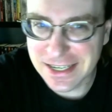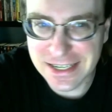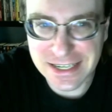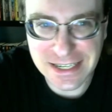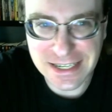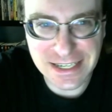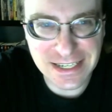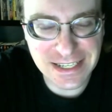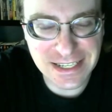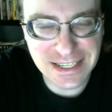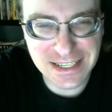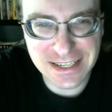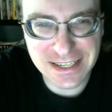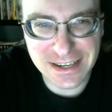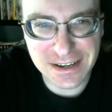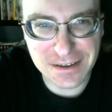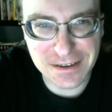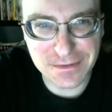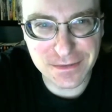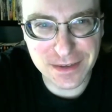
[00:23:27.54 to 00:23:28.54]
It's
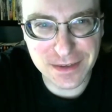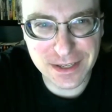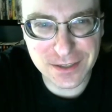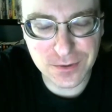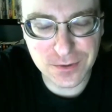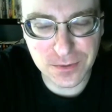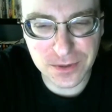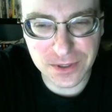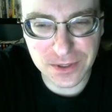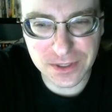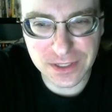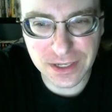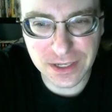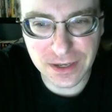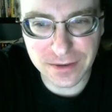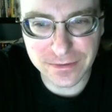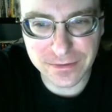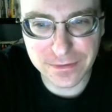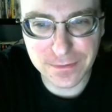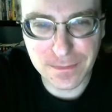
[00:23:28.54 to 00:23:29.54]
tough. It's real
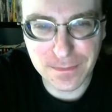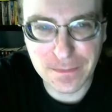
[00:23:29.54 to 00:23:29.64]
tough.